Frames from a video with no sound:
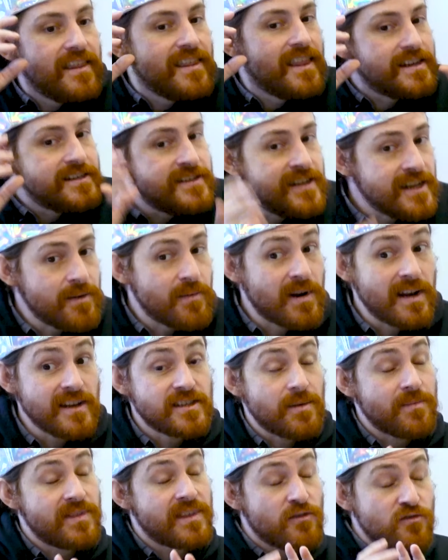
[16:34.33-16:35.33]
legitimately
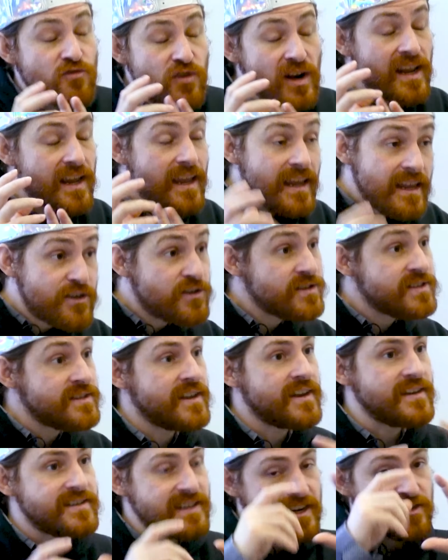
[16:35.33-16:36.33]
something really
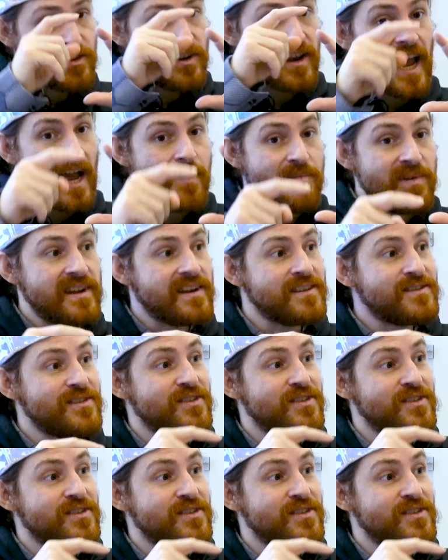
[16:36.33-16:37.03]
interesting is actually happening